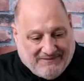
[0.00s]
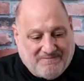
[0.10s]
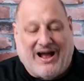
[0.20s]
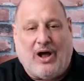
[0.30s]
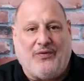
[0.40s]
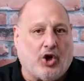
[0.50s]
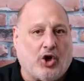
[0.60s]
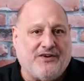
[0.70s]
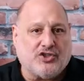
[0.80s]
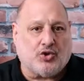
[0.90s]
It found the
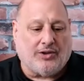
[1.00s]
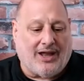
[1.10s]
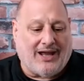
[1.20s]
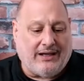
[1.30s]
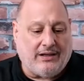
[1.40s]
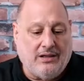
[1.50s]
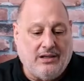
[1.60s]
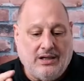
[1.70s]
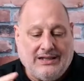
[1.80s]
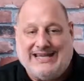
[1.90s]
artificial light.
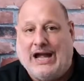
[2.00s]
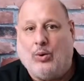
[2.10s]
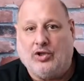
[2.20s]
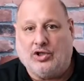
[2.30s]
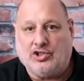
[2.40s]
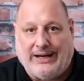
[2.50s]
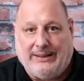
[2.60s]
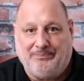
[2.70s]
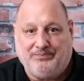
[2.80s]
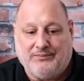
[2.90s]
Now it looks
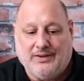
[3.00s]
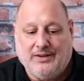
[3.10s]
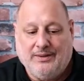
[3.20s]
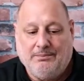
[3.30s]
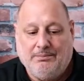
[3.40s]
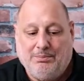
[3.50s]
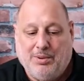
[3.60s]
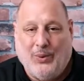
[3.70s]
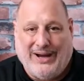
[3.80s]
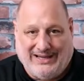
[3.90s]
great.
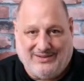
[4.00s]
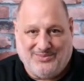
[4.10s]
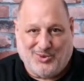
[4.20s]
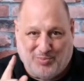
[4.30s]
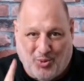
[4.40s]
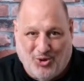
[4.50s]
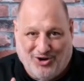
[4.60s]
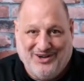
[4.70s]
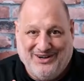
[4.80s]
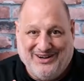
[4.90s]
But wait, there's
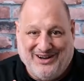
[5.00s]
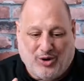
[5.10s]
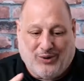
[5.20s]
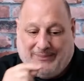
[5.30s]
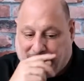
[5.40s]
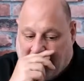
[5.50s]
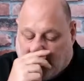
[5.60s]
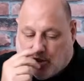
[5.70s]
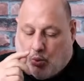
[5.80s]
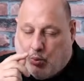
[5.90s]
more. All right.
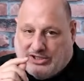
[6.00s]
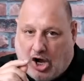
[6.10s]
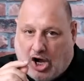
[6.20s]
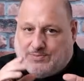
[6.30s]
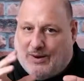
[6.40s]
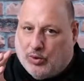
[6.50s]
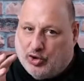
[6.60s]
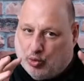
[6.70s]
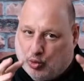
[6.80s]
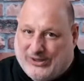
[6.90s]
So we talked about
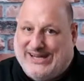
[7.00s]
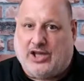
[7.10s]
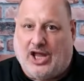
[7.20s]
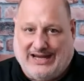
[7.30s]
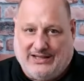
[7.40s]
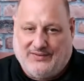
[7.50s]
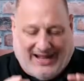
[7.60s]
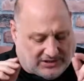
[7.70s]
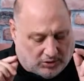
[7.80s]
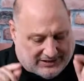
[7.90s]
we're going to relight.
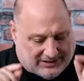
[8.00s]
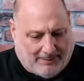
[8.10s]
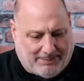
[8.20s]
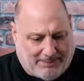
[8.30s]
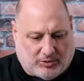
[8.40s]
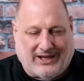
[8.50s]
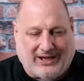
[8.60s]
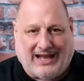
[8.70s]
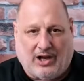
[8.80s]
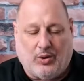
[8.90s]
That's our topic right
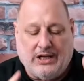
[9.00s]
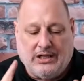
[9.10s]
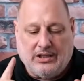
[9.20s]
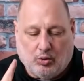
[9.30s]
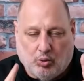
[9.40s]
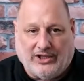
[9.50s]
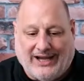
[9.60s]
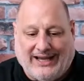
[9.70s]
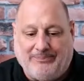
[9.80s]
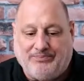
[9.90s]
now.
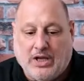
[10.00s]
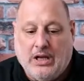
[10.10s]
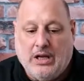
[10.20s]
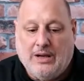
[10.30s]
Relighting.